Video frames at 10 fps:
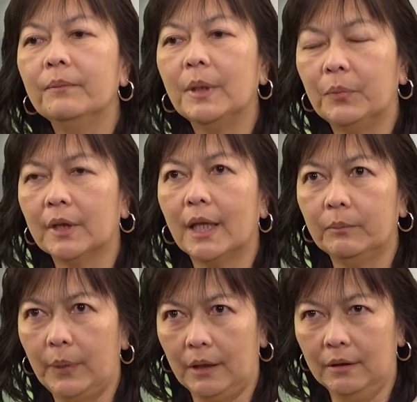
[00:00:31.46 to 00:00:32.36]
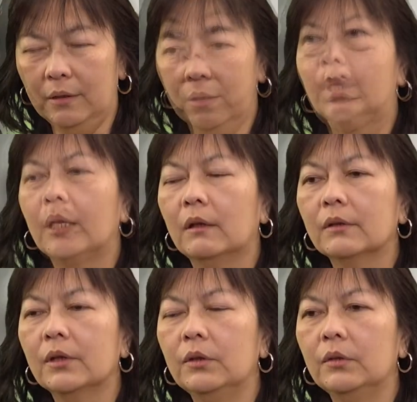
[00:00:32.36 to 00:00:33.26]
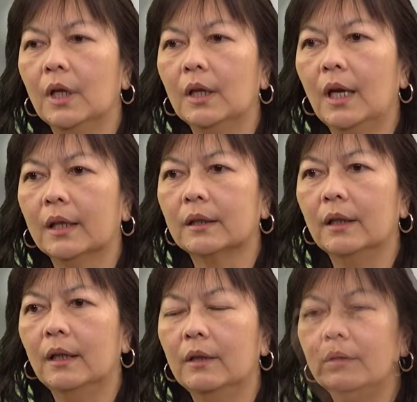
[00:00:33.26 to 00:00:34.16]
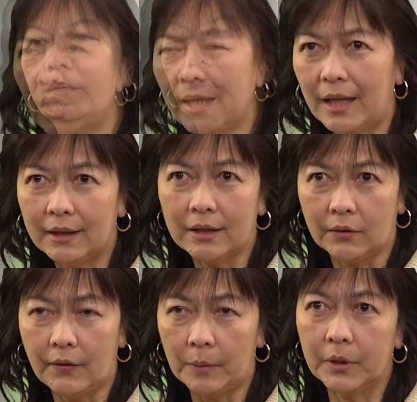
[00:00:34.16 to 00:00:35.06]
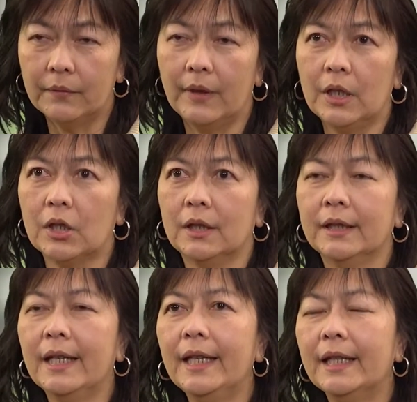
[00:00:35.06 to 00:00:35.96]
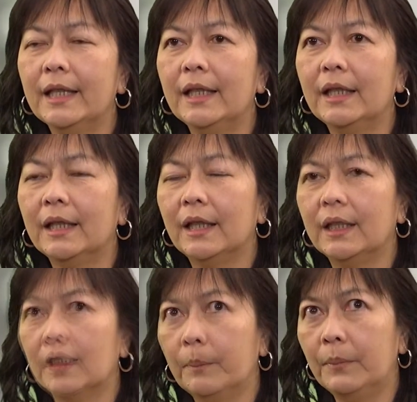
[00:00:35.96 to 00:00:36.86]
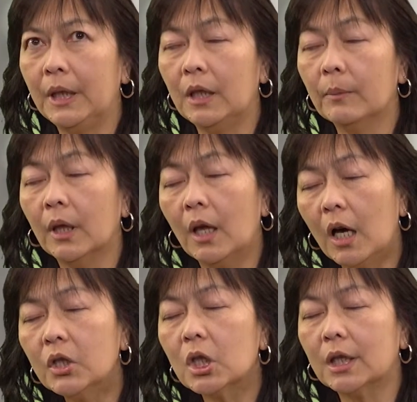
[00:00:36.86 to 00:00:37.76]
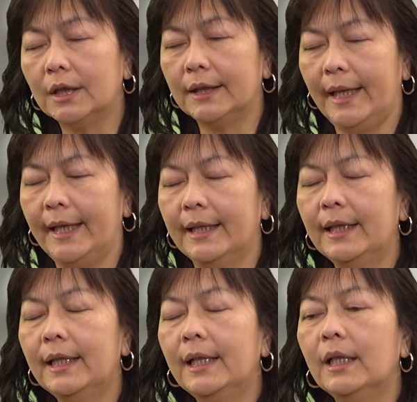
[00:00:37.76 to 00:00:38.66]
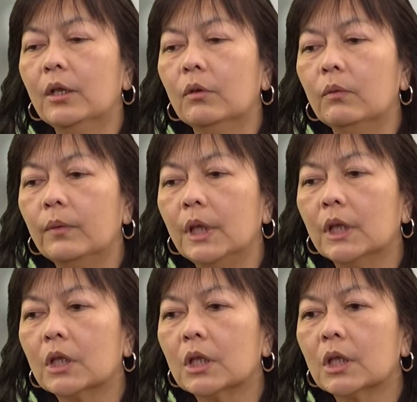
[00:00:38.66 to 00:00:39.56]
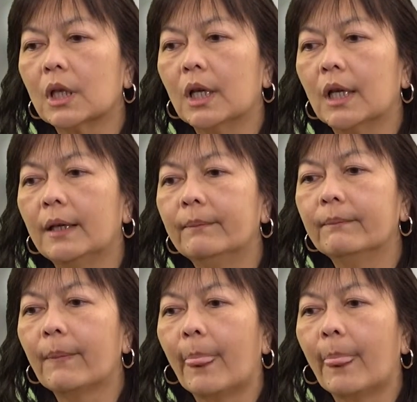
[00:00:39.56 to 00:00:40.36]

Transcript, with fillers: people get better. I also do a lot of analysis of observational data and epidemiological data, which um,